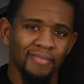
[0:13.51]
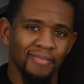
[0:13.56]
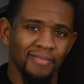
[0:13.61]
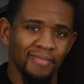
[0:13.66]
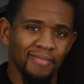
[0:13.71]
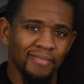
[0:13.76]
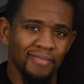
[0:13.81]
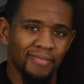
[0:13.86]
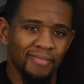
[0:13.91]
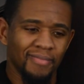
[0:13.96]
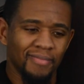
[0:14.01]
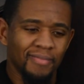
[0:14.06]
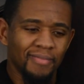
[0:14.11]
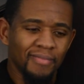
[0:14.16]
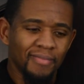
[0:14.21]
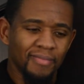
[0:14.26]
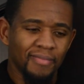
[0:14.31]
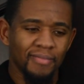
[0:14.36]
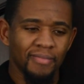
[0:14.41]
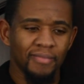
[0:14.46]

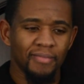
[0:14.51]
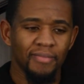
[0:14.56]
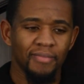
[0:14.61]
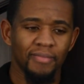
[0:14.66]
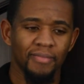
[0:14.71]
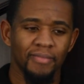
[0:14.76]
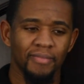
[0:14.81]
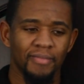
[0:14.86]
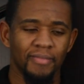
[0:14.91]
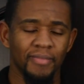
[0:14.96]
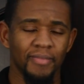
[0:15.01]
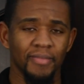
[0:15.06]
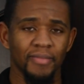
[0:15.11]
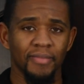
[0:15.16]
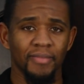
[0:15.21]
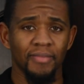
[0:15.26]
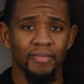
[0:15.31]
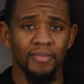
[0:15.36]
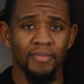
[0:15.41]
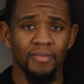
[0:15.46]

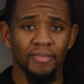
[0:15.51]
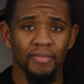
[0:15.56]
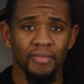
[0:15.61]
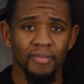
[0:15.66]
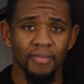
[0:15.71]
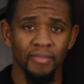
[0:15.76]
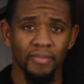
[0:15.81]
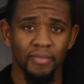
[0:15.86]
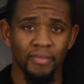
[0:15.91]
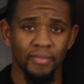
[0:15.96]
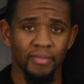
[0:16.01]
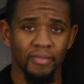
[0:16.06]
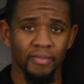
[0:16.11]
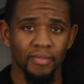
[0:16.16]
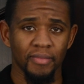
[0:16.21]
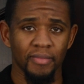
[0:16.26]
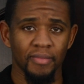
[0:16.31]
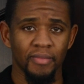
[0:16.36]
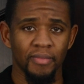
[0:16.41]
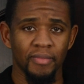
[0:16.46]

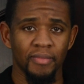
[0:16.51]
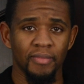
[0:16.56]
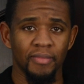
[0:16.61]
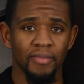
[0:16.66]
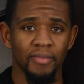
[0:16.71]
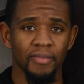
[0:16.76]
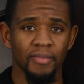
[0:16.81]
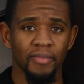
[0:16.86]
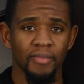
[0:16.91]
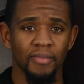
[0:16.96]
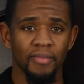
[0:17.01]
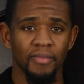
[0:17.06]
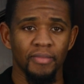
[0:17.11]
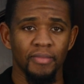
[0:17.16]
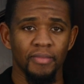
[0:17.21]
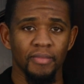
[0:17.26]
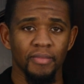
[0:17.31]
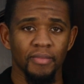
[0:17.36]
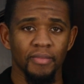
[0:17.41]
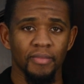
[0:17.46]

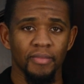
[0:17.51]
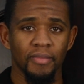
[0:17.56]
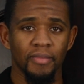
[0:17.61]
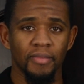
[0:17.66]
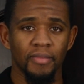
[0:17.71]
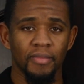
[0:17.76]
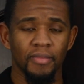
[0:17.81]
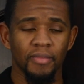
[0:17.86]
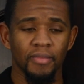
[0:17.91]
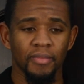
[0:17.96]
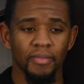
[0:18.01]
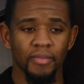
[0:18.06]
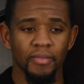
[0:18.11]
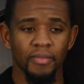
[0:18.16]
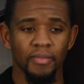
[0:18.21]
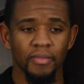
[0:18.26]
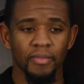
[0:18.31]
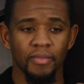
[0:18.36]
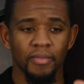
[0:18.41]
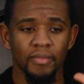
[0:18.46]

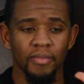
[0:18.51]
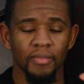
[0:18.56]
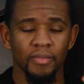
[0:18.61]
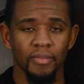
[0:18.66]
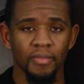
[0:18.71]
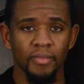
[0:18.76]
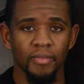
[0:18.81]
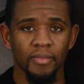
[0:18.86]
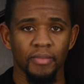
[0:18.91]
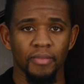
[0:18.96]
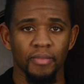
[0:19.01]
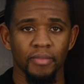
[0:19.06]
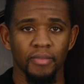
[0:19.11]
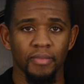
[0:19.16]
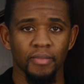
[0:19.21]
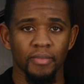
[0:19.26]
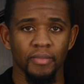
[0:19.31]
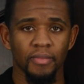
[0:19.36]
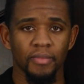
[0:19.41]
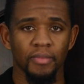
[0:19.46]

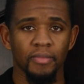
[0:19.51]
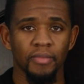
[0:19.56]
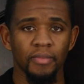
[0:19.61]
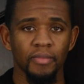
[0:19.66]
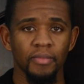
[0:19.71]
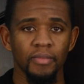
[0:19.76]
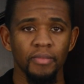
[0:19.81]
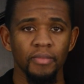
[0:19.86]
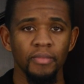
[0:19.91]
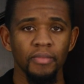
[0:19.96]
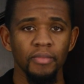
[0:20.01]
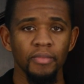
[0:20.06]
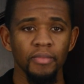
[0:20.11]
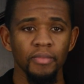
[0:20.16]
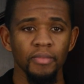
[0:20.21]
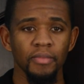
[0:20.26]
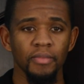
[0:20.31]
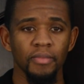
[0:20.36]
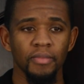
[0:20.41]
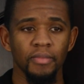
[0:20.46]

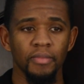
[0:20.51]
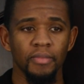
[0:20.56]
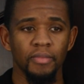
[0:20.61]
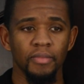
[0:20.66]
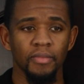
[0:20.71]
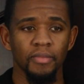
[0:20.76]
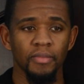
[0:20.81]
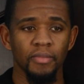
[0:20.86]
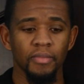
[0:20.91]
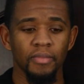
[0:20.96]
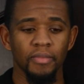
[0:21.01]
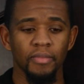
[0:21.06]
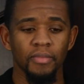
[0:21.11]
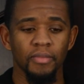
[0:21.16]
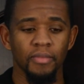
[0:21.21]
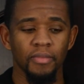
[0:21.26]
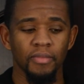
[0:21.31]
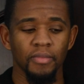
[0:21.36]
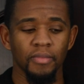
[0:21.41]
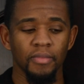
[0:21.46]

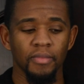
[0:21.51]
[no speech]